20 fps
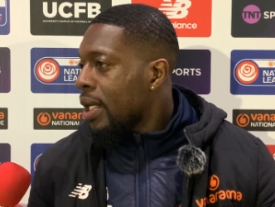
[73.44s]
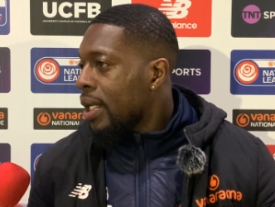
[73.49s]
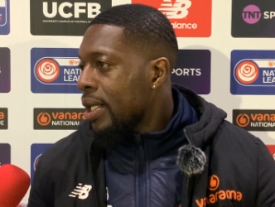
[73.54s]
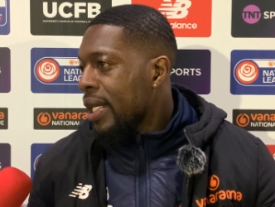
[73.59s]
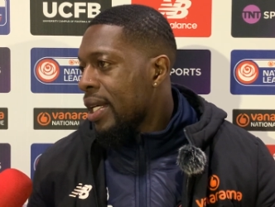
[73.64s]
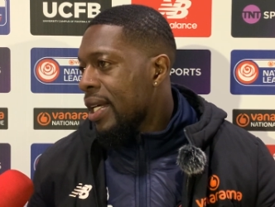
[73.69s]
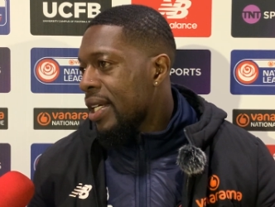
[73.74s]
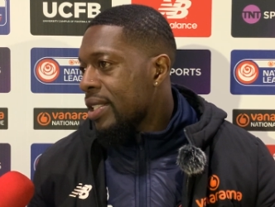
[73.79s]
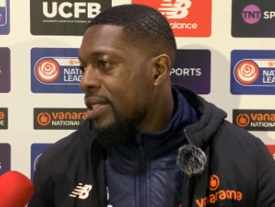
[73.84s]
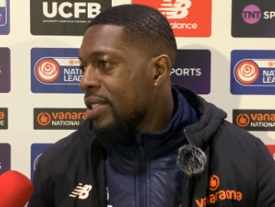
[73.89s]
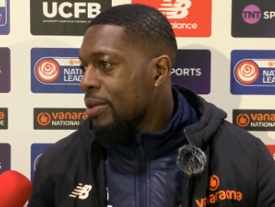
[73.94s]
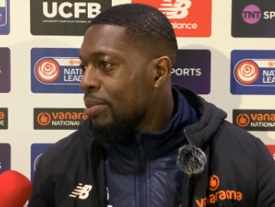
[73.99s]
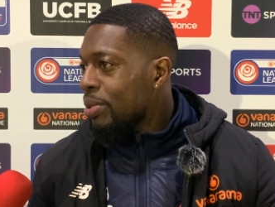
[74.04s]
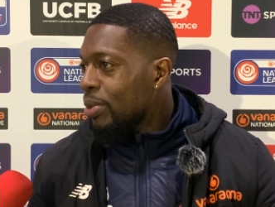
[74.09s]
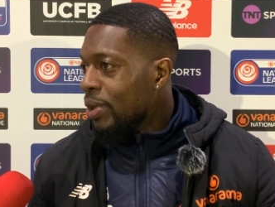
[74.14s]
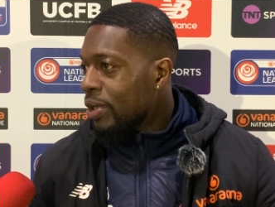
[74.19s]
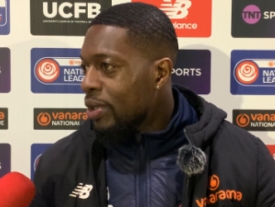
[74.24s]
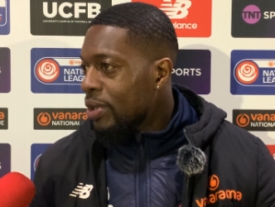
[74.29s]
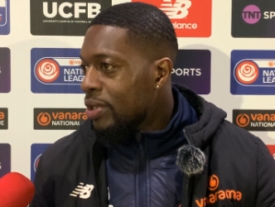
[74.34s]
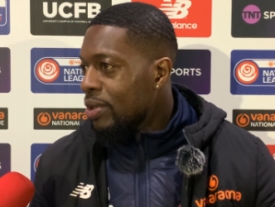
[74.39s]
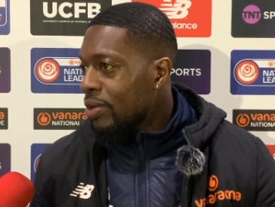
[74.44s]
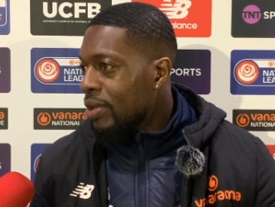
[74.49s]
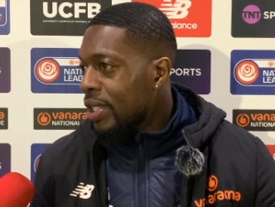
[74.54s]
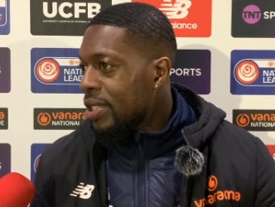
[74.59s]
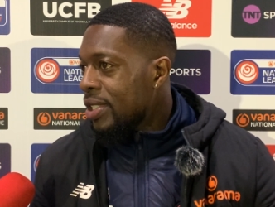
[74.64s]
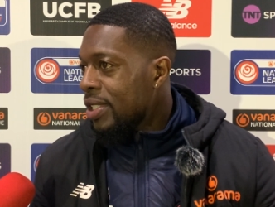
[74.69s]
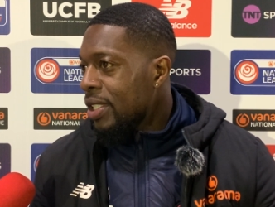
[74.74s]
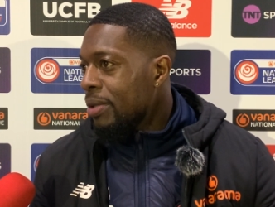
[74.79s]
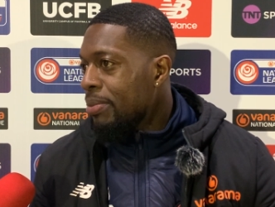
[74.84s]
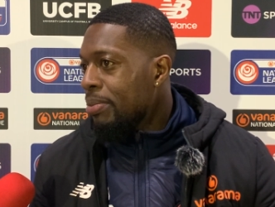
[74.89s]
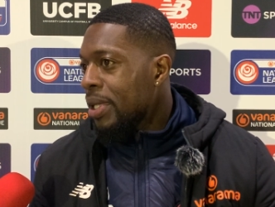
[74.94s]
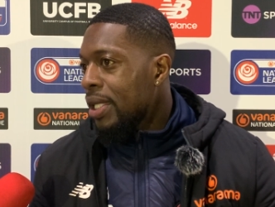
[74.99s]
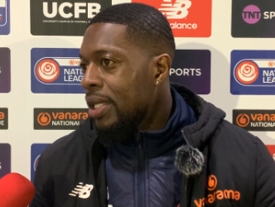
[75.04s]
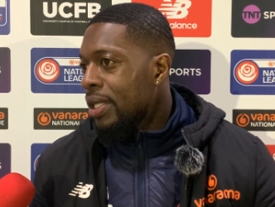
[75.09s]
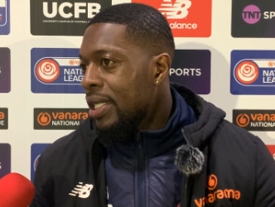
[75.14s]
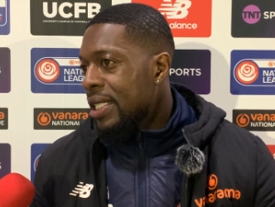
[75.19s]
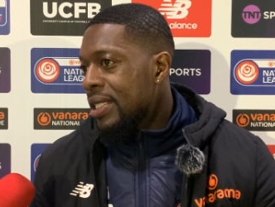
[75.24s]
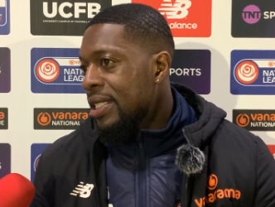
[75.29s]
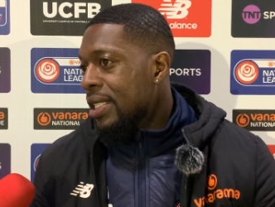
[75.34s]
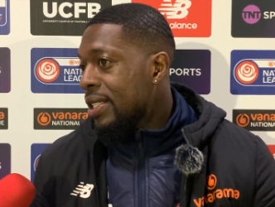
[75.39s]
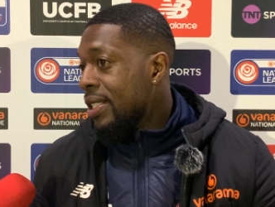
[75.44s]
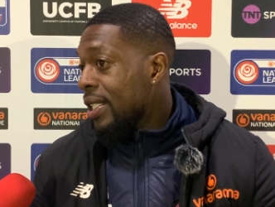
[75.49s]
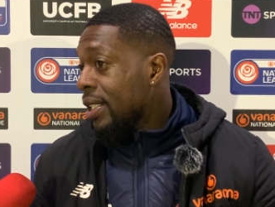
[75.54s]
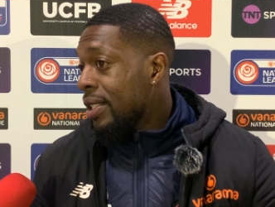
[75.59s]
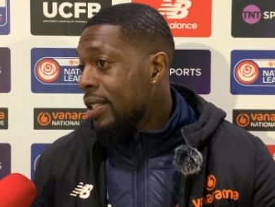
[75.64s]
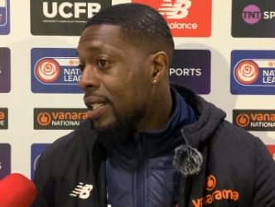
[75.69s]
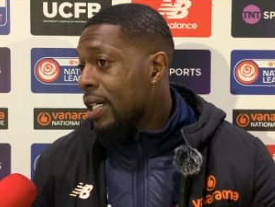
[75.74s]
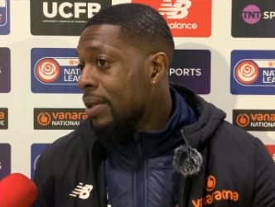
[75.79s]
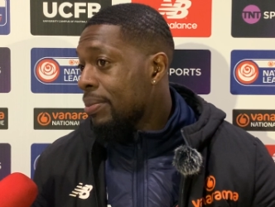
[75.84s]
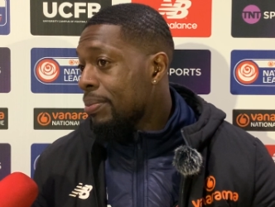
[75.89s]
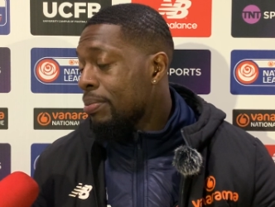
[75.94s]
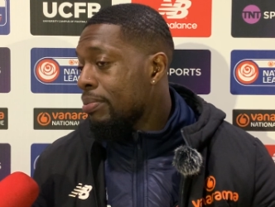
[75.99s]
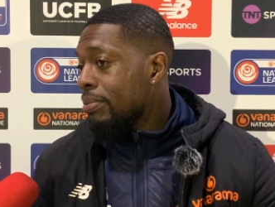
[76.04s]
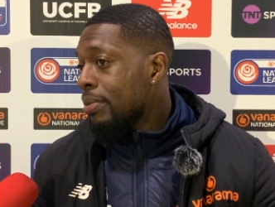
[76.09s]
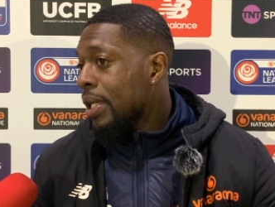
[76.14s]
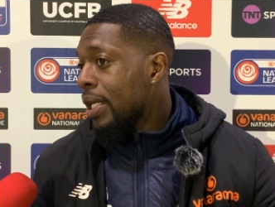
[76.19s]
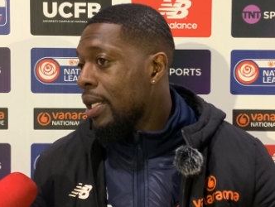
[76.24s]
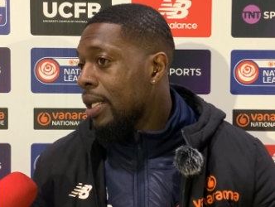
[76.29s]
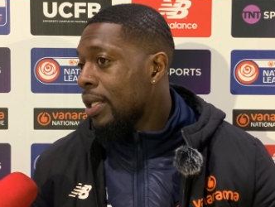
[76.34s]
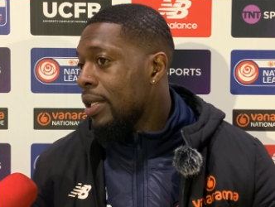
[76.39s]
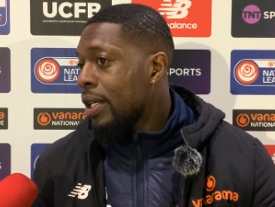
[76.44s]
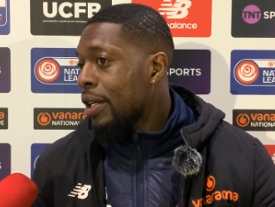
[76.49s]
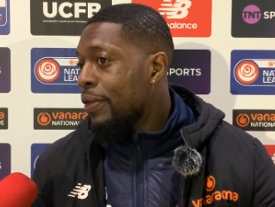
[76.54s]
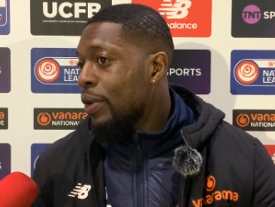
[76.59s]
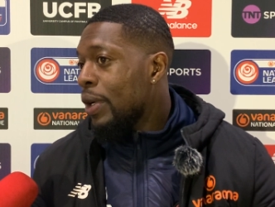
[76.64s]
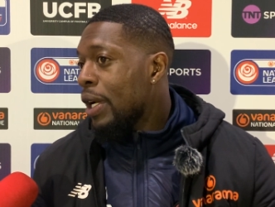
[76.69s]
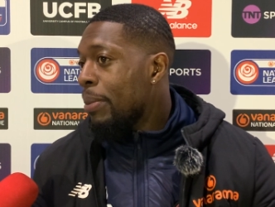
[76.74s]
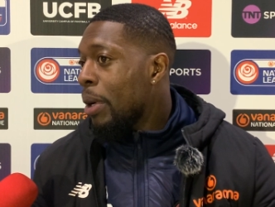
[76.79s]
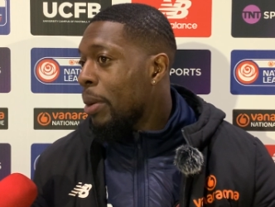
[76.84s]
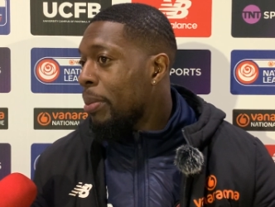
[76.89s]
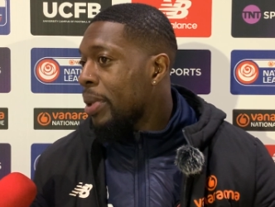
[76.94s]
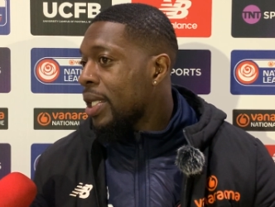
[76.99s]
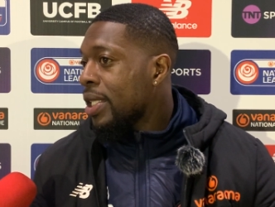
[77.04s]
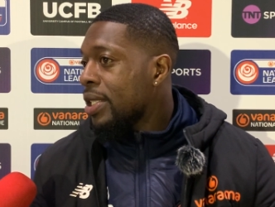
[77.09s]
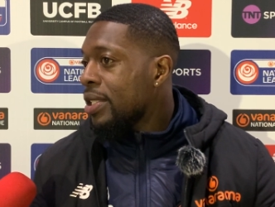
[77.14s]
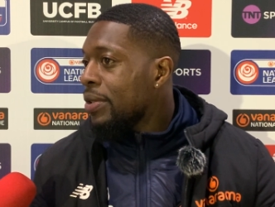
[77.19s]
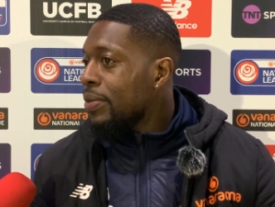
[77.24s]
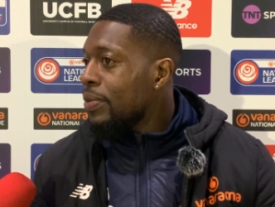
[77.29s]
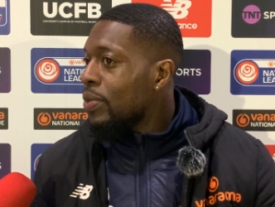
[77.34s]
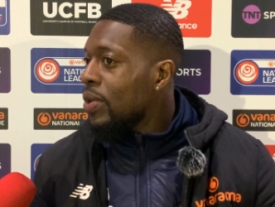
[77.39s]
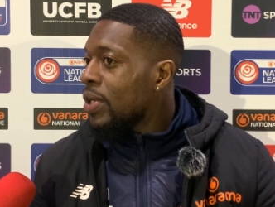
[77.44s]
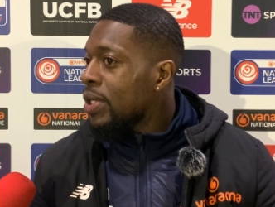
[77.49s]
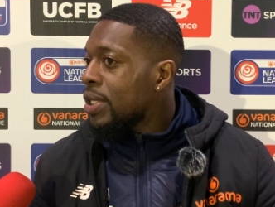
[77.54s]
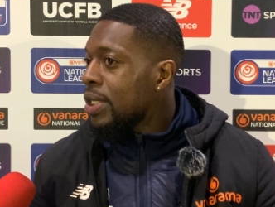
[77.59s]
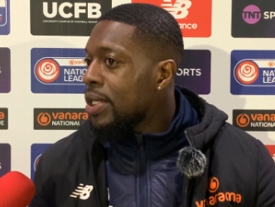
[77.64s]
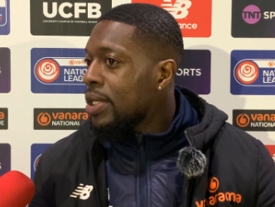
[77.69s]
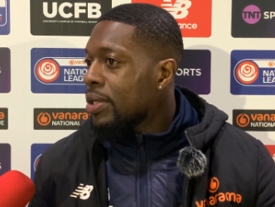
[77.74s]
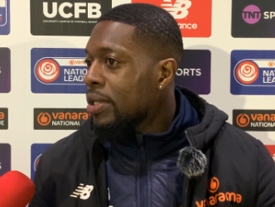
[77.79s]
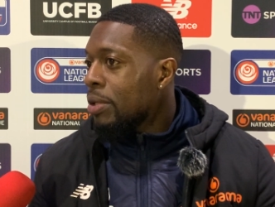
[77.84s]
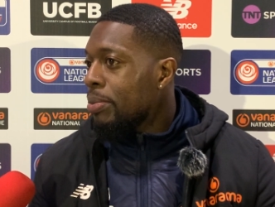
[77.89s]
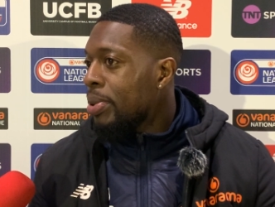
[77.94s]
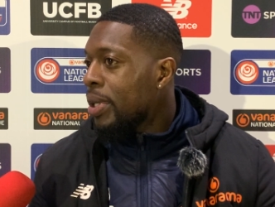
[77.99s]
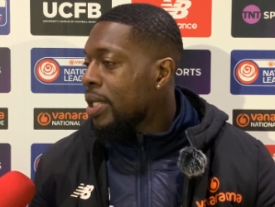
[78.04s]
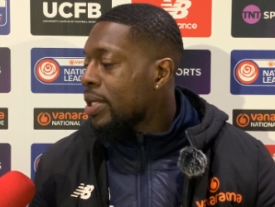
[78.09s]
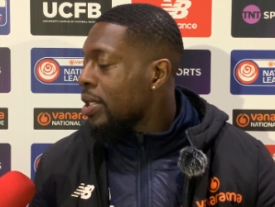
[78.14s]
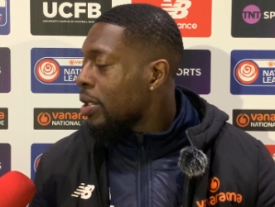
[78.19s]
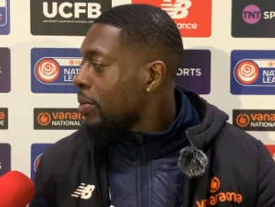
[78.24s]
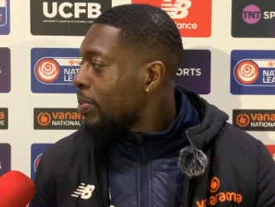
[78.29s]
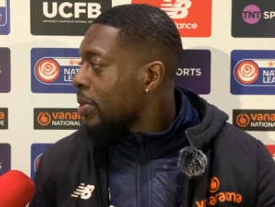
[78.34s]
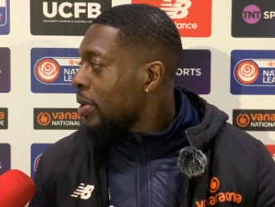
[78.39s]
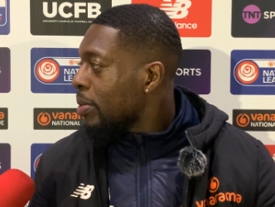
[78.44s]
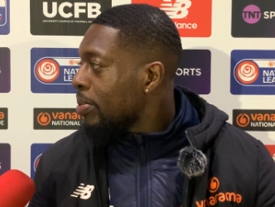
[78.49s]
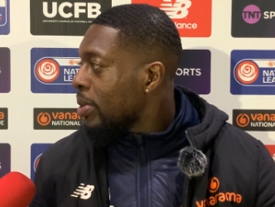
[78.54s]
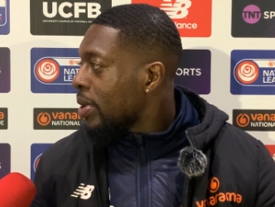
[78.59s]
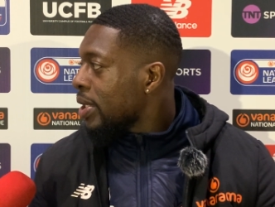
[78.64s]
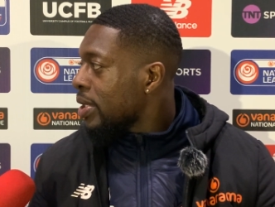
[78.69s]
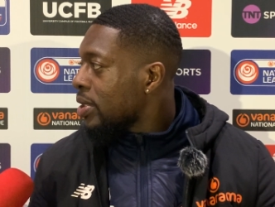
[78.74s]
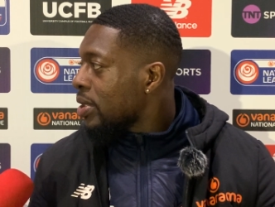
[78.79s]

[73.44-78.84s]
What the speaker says: Yeah, it's important not to rush it. But as I said, I feel like my biggest influence is on the pitch, helping the boys.